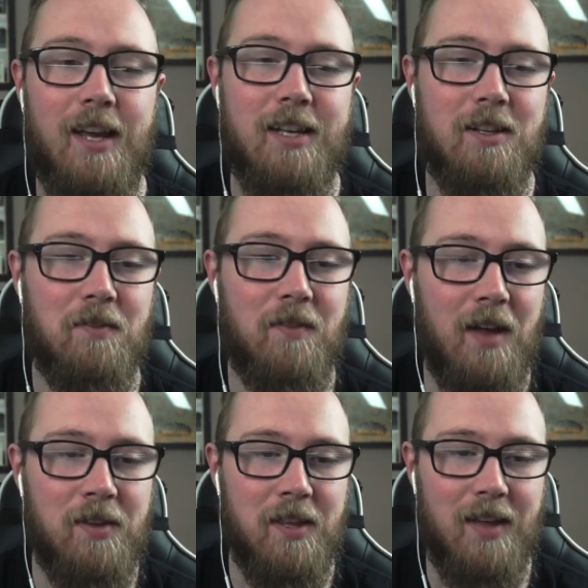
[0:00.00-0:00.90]
is look for
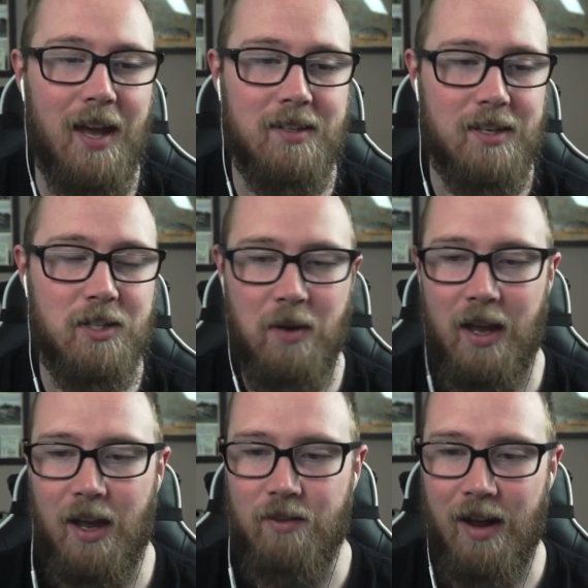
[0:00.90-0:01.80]
everything that has a
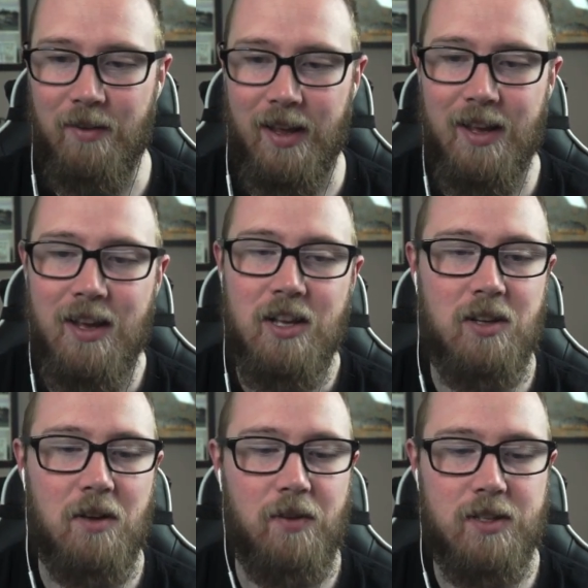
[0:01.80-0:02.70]
square around it.
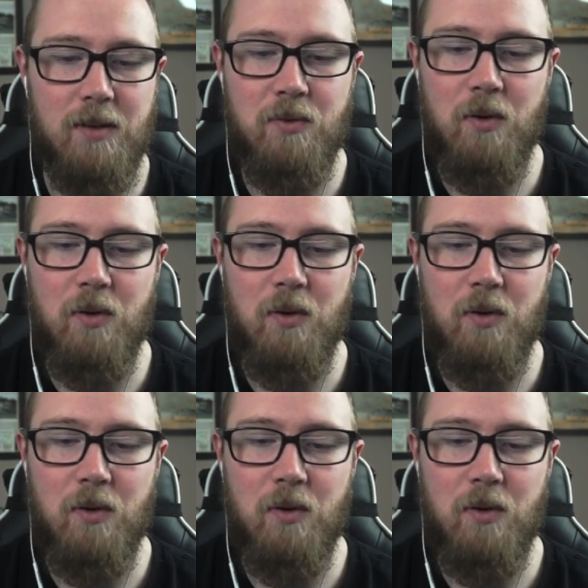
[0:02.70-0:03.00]
So for example,